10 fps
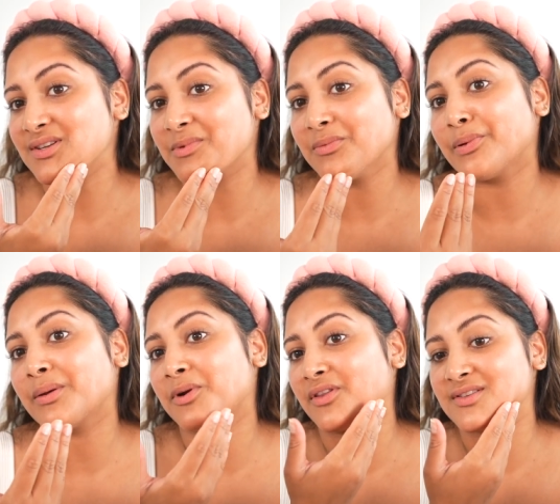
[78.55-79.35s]
I'm gonna
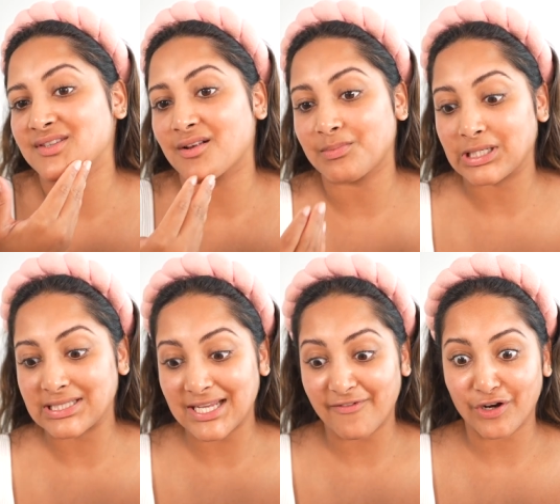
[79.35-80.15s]
blame it on the sun
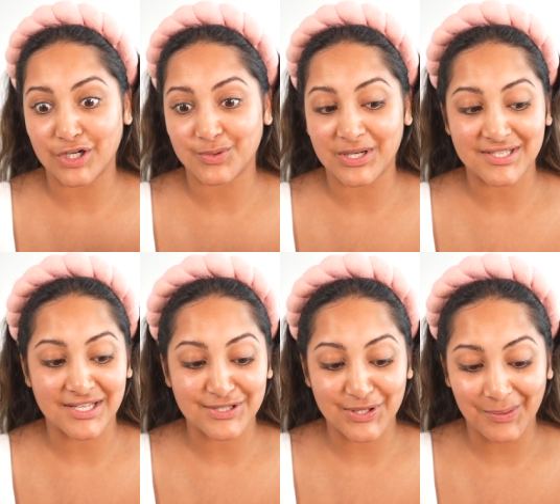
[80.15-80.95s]
because I forgot to wear
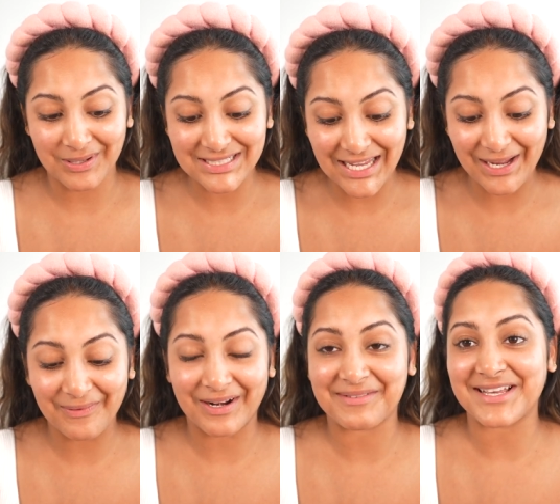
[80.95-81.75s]
sunscreen one day
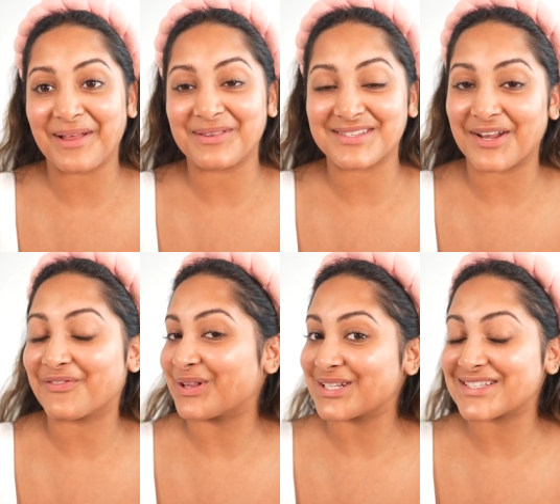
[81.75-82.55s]
when I was out in the sun
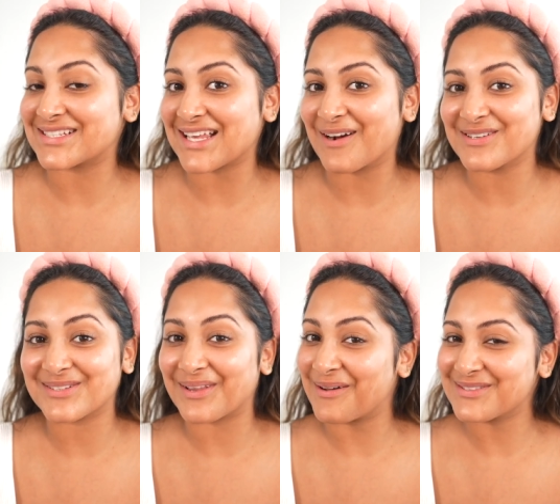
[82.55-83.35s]
for like six hours.
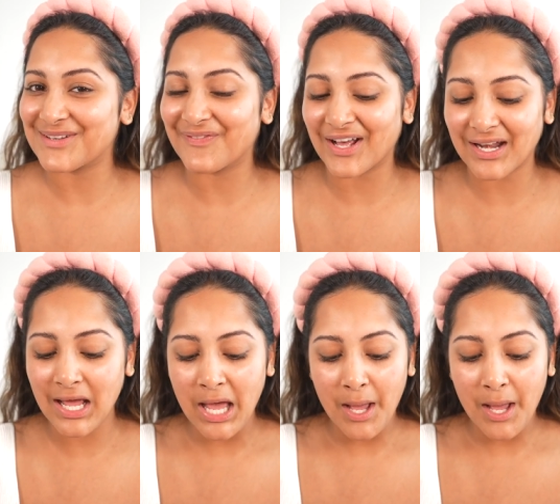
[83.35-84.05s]
So that wasn't fun.